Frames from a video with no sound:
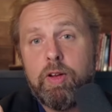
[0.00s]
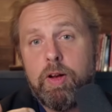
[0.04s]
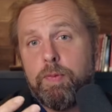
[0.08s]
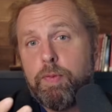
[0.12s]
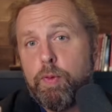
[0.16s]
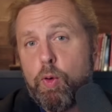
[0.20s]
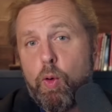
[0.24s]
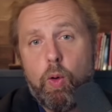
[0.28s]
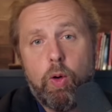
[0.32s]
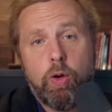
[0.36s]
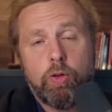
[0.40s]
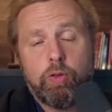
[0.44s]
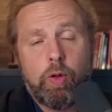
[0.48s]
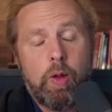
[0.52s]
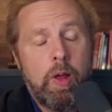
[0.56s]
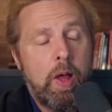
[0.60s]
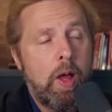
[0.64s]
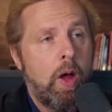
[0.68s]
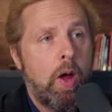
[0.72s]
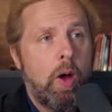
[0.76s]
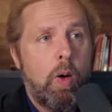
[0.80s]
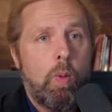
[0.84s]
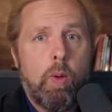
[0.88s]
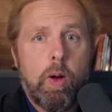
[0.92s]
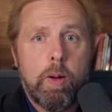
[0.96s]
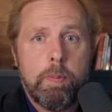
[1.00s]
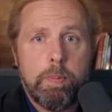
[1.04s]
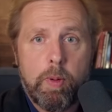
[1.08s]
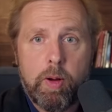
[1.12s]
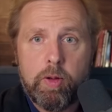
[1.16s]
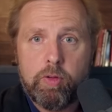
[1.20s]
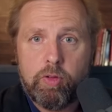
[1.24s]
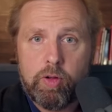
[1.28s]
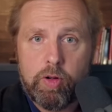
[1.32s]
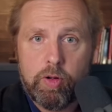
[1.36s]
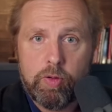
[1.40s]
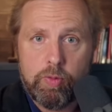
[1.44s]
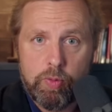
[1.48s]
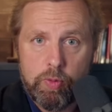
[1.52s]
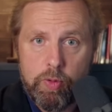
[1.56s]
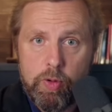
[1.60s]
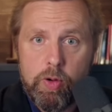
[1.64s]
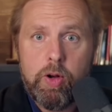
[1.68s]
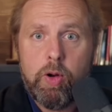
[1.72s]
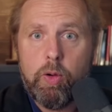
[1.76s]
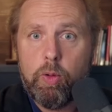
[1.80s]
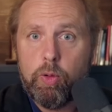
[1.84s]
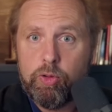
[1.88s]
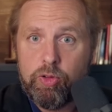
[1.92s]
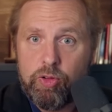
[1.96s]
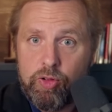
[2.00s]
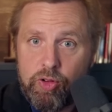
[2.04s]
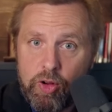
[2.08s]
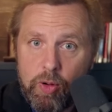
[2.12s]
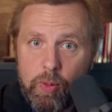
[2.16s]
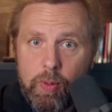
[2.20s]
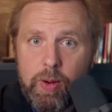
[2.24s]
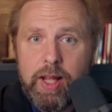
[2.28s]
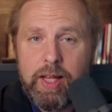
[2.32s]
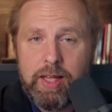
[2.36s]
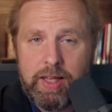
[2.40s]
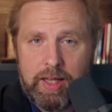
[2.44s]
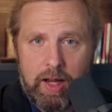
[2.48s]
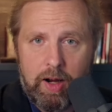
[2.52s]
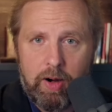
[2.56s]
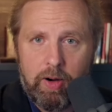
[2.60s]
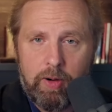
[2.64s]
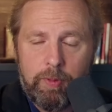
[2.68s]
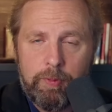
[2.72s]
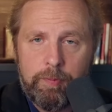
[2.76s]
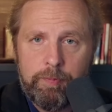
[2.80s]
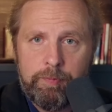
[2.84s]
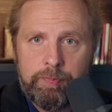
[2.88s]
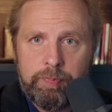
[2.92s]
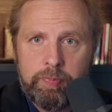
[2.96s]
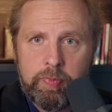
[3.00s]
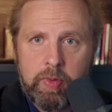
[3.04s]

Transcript: And of course, what President Ruto is doing there